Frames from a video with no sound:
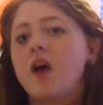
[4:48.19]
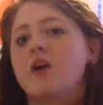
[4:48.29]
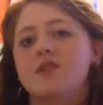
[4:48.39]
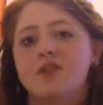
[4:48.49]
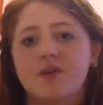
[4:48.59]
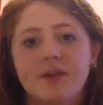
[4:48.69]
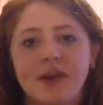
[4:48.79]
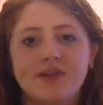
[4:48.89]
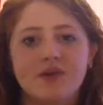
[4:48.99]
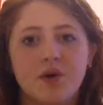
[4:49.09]
Also, in
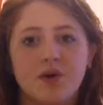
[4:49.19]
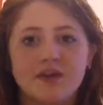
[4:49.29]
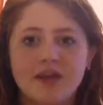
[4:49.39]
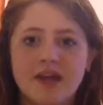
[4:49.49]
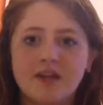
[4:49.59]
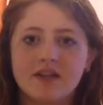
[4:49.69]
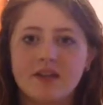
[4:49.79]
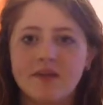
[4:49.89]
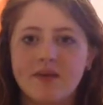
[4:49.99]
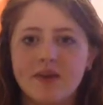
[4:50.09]
case you noticed, I
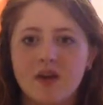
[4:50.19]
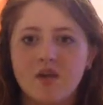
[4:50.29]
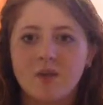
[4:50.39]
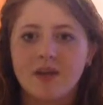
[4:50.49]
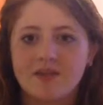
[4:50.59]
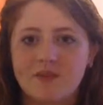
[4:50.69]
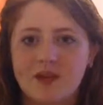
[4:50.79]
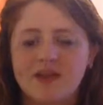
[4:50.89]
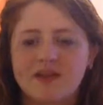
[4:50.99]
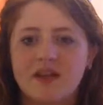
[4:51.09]
deleted my video from last week because I